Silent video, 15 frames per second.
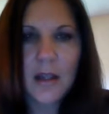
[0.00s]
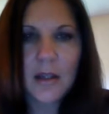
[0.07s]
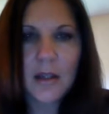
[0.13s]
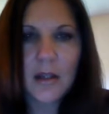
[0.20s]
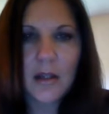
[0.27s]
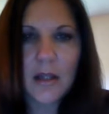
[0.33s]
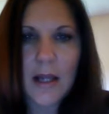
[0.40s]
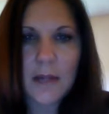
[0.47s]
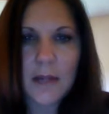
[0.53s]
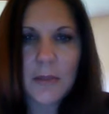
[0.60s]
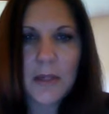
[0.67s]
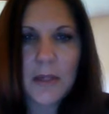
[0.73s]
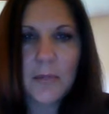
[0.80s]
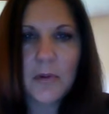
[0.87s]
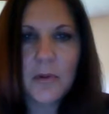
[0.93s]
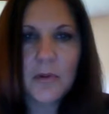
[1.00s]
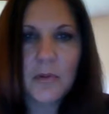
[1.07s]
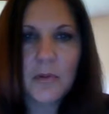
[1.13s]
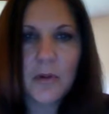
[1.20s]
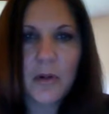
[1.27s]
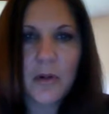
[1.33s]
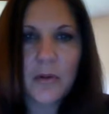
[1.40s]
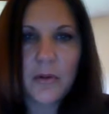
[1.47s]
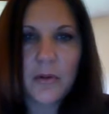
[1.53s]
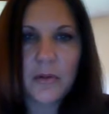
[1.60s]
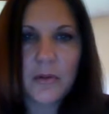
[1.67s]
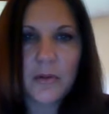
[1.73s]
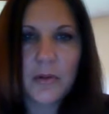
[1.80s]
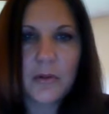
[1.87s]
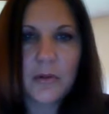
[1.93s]
A lot of people will go
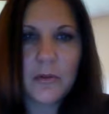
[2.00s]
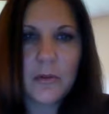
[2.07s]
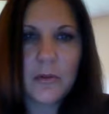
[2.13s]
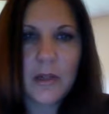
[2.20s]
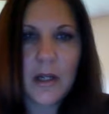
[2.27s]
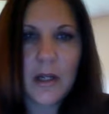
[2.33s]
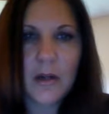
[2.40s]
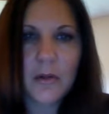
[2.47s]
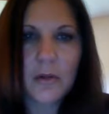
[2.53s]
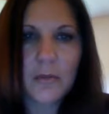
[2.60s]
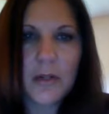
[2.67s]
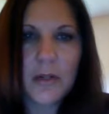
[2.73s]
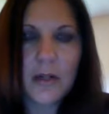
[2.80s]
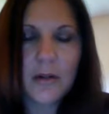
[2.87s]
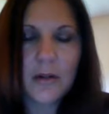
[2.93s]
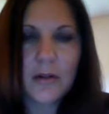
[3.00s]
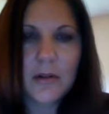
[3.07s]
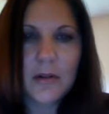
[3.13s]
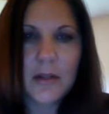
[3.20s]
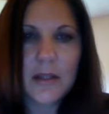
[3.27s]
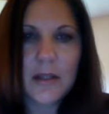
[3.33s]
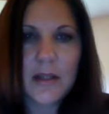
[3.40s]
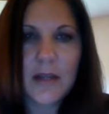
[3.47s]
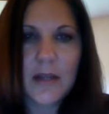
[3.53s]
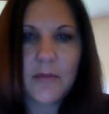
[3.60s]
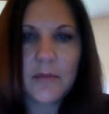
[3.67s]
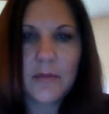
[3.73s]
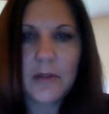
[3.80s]
through a career that they've